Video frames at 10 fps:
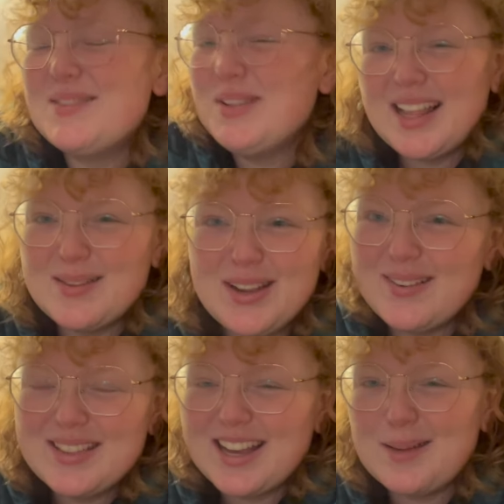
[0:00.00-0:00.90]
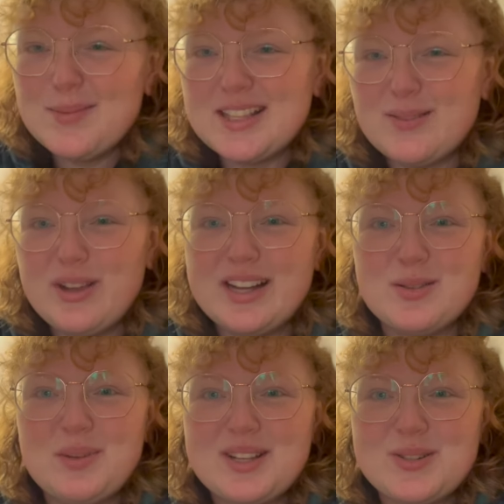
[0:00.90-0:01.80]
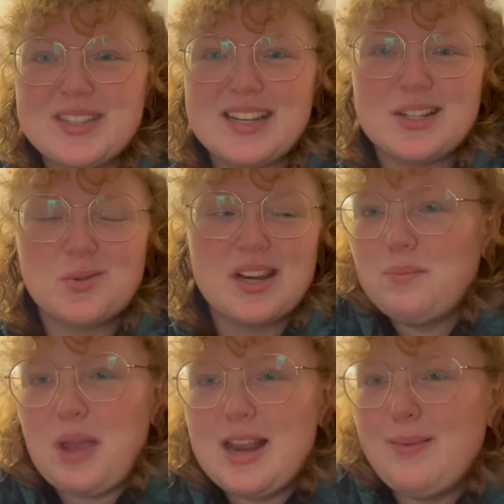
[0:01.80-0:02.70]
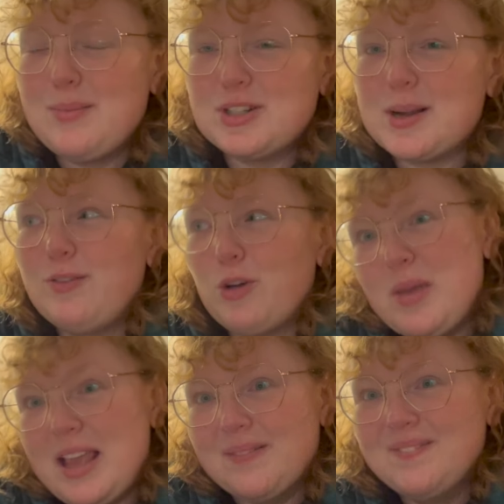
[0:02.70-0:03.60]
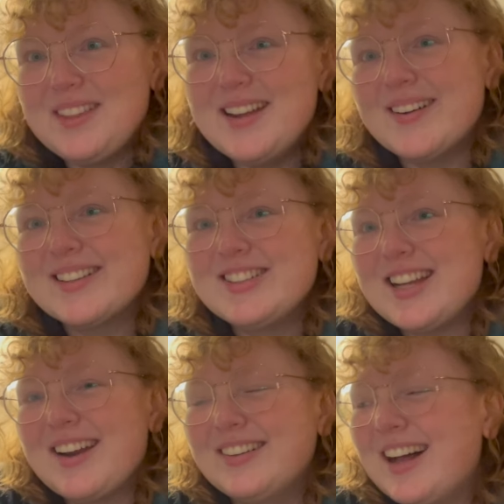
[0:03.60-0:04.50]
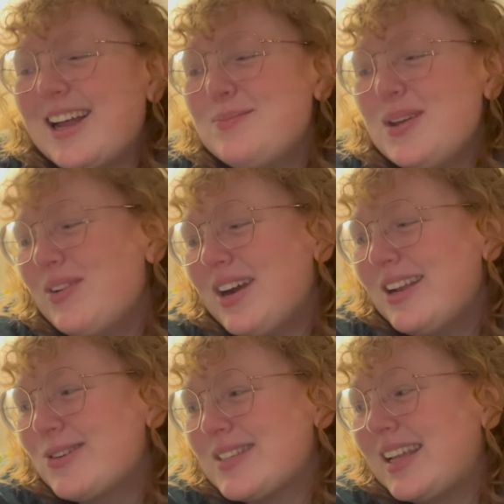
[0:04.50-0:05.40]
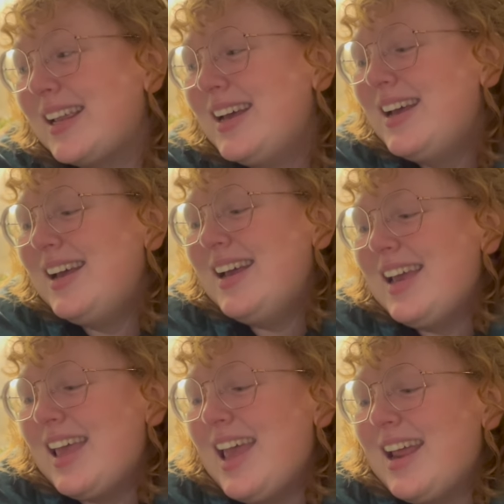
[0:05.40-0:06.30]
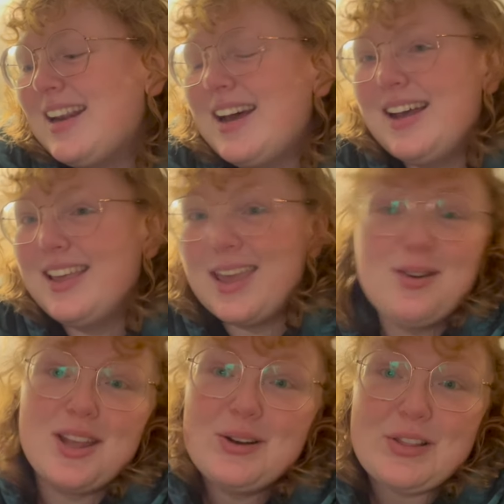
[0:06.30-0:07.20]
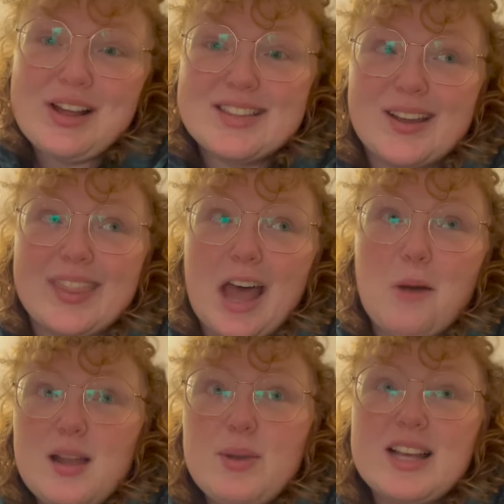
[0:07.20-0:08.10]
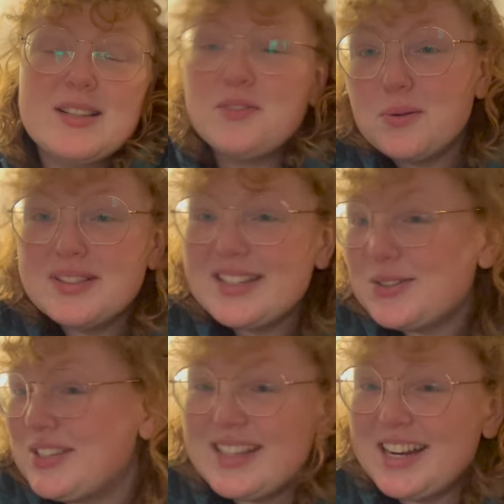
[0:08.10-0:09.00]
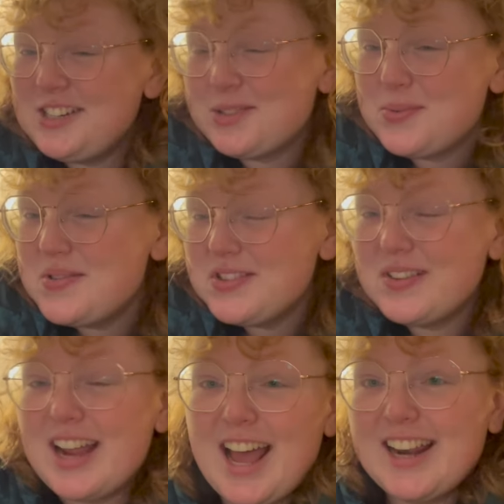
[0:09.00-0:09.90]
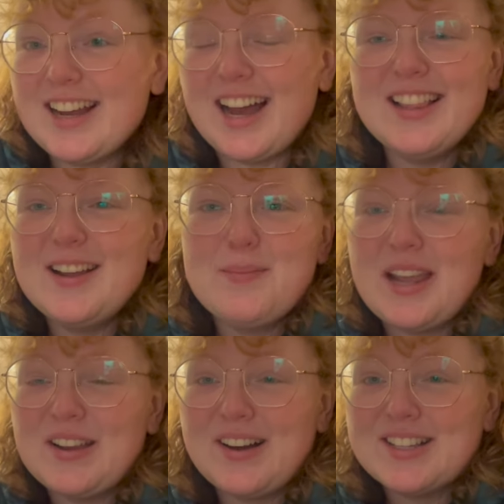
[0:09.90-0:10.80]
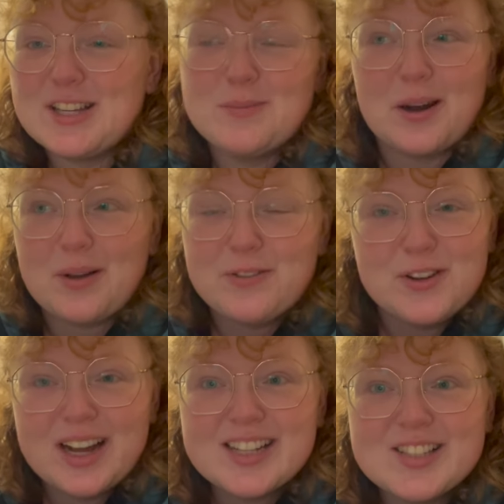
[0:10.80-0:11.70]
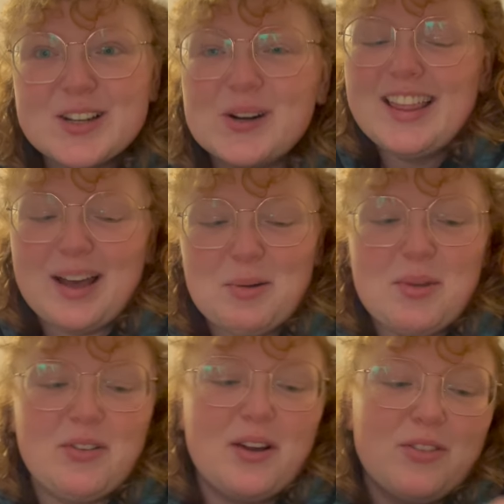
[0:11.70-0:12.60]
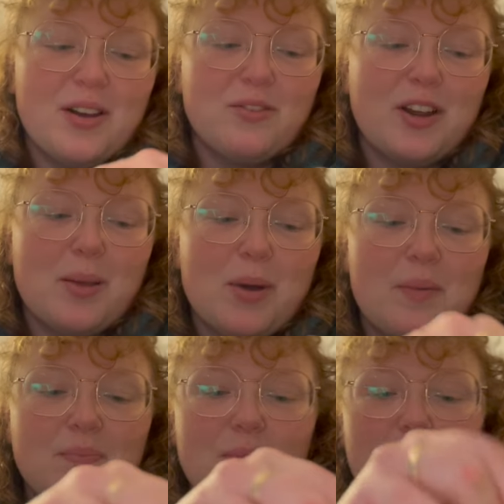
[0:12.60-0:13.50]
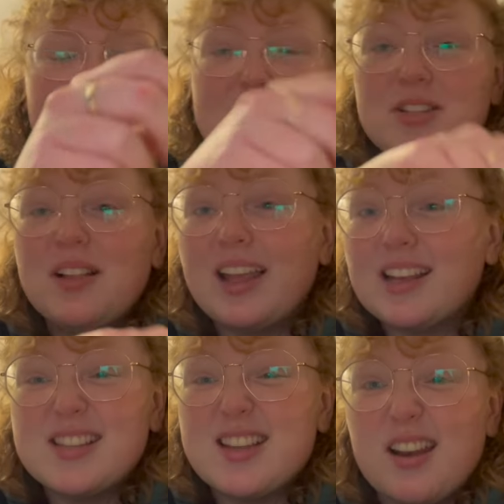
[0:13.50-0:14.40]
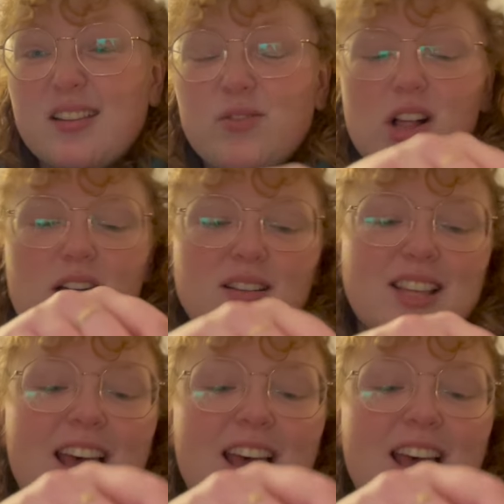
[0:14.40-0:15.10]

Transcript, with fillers: But yeah, let me know in the comments if you guys would be interested in joining paid membership for me here on this channel. I'd be very interested in uh, hearing your thoughts on that because if no one's interested then I just won't do it and I like making content no matter what for you guys so that would be very fun and funny but maybe I do like extended vlogs